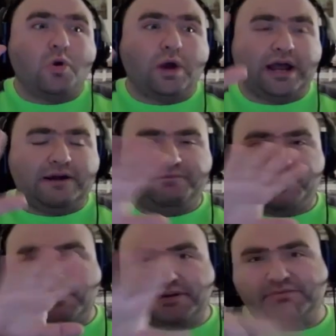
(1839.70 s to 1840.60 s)
Wow.
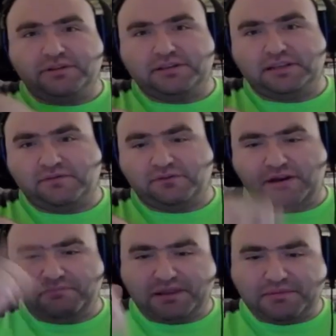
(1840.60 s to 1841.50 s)
Toei's really
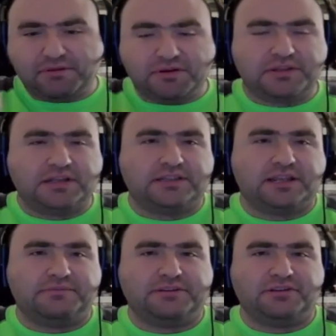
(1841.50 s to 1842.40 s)
delivering. But let me know your thoughts in
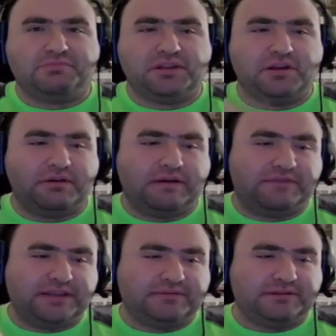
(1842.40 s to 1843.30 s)
the comment section below of
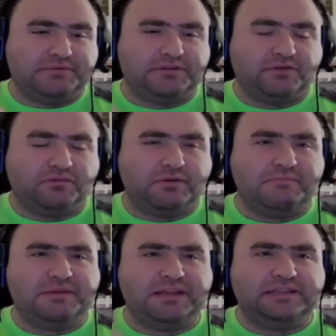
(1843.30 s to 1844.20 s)
this week's episode of One
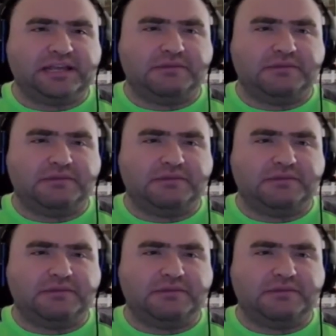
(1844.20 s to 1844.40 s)
Piece,